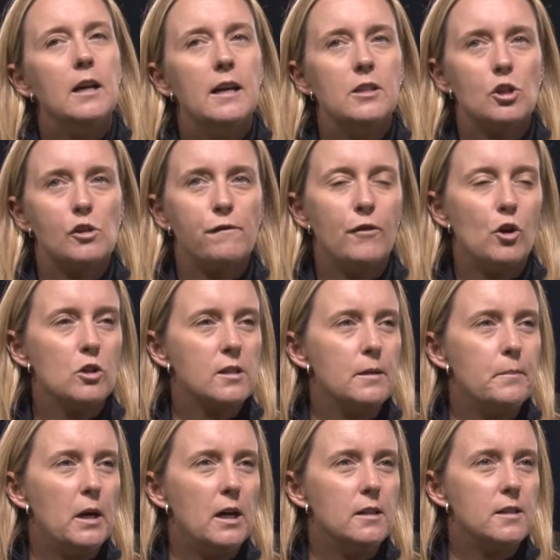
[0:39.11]
and just forced
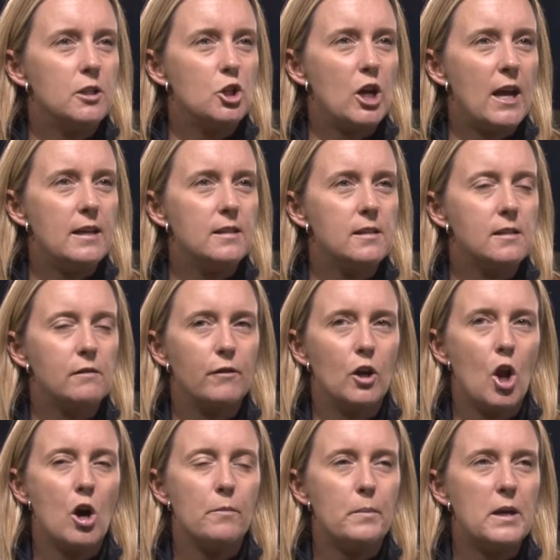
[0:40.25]
Lamar to chase for
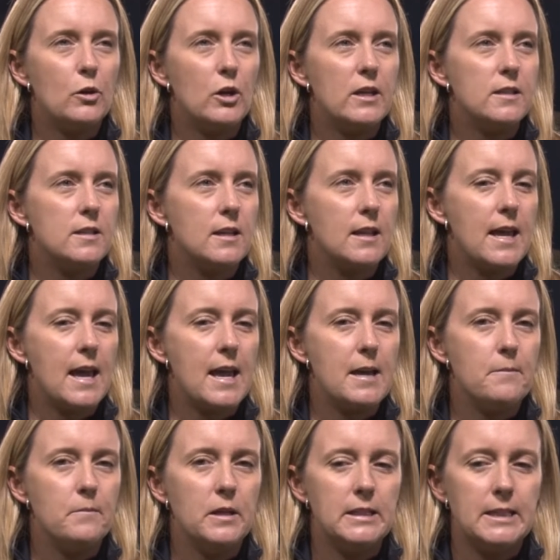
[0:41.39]
long periods of the
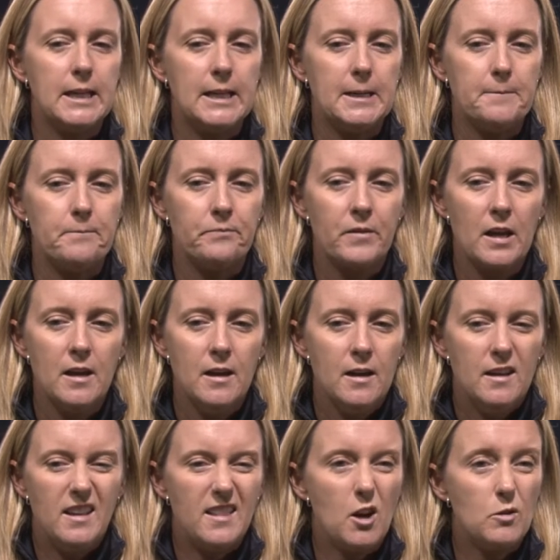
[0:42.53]
game. And I
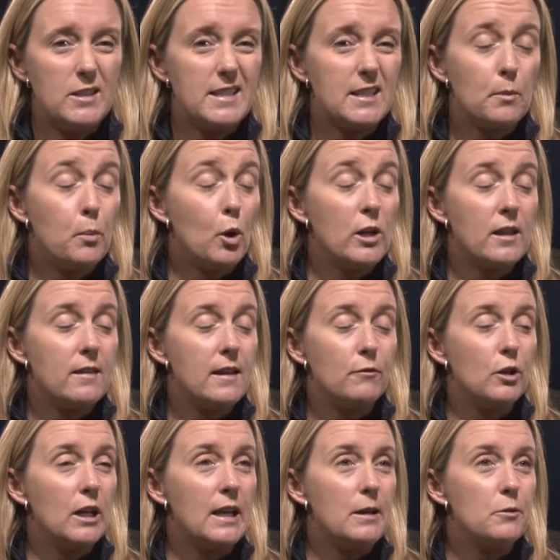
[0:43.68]
think the only disappointing thing
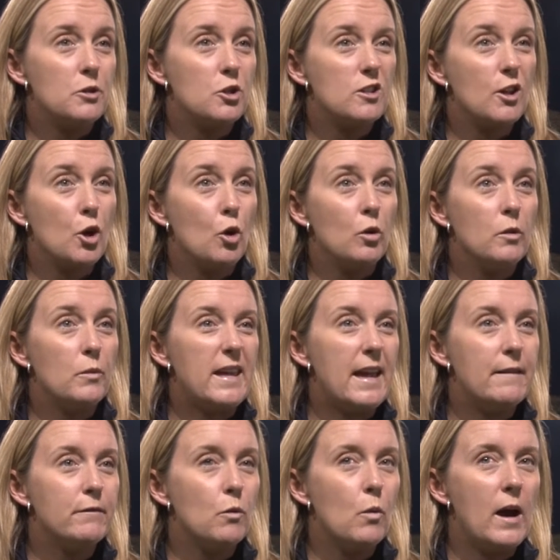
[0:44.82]
really was just the goal that we
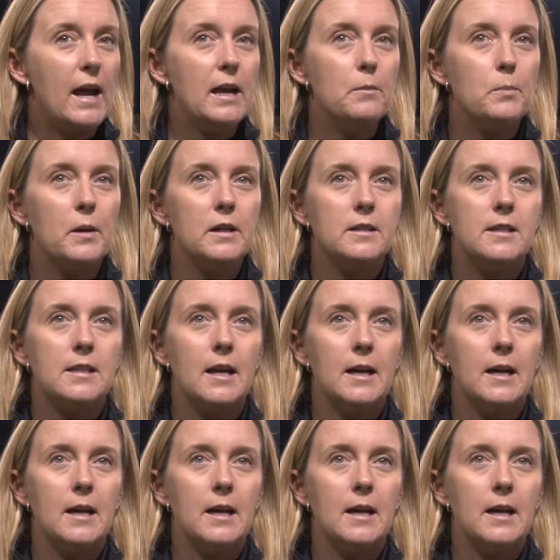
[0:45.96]
gave away, but